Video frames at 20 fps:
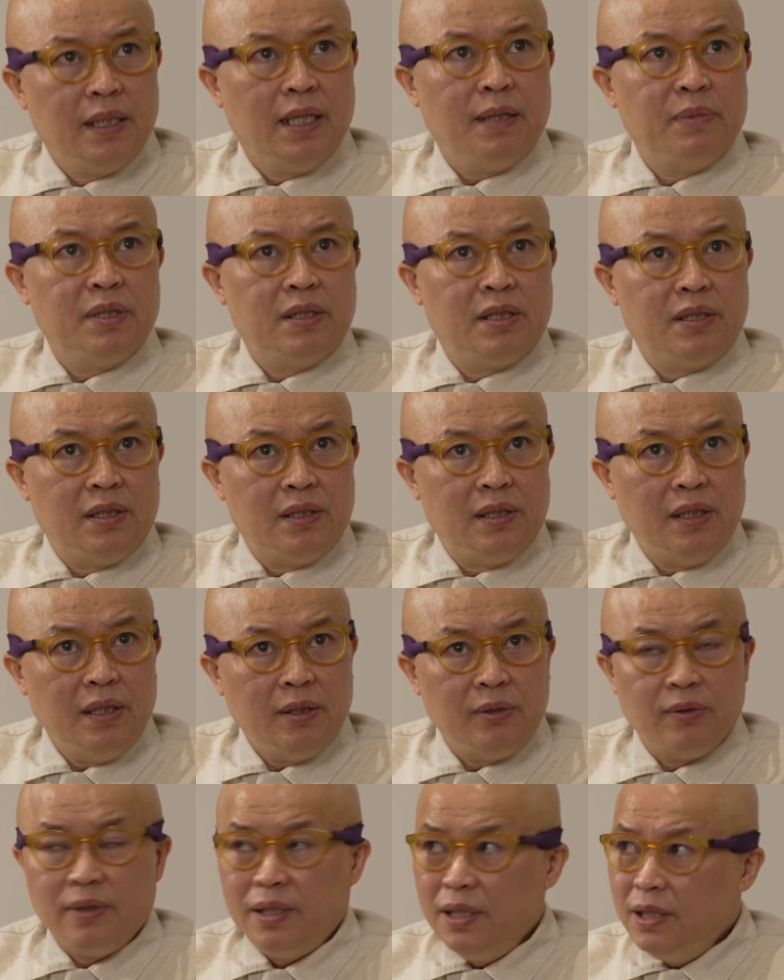Yeah, but
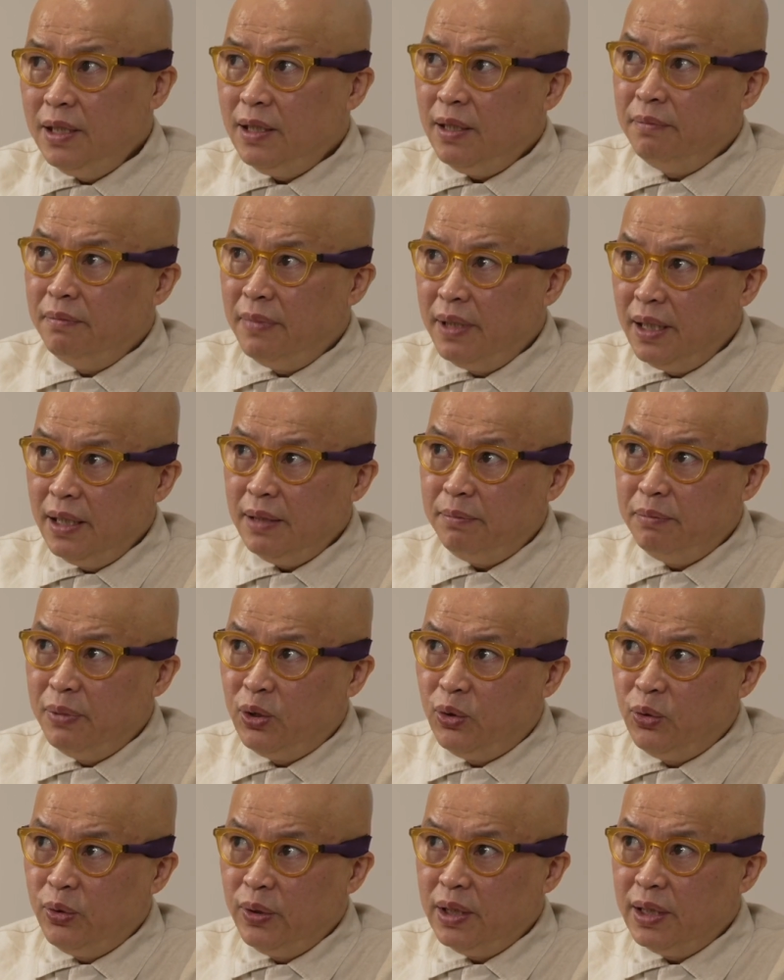still, these are made
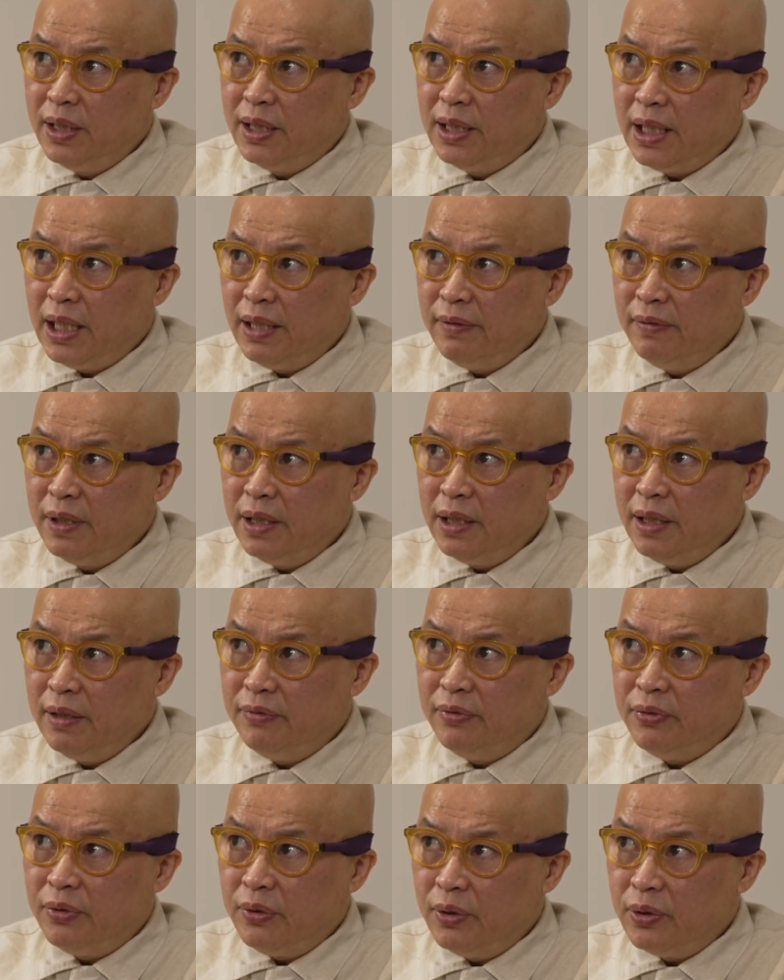between
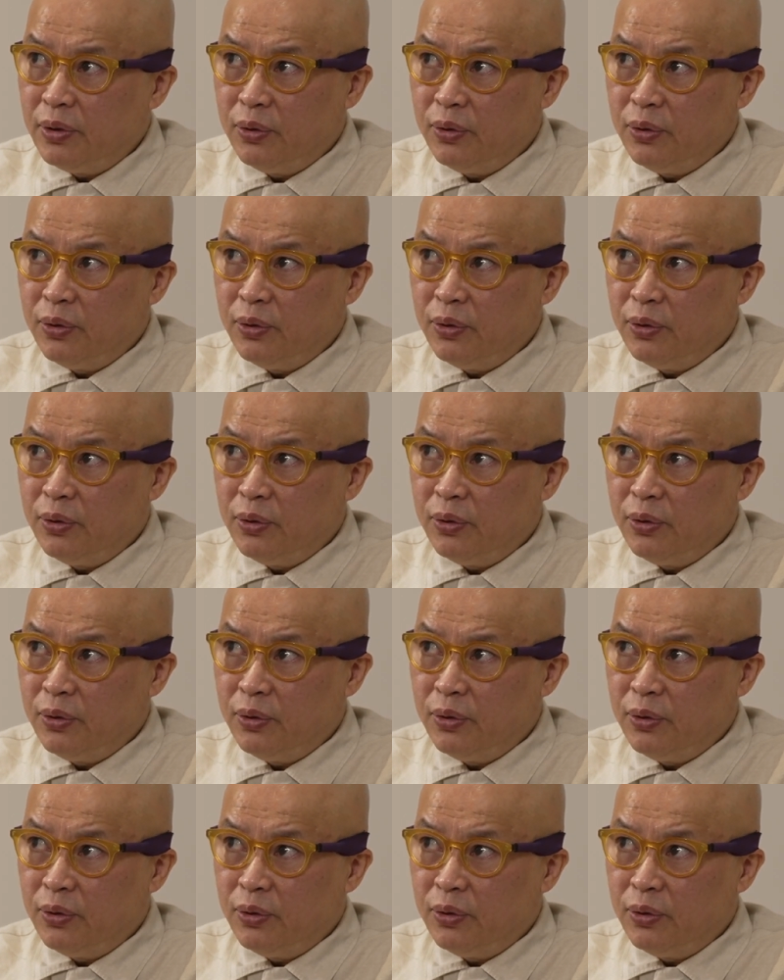74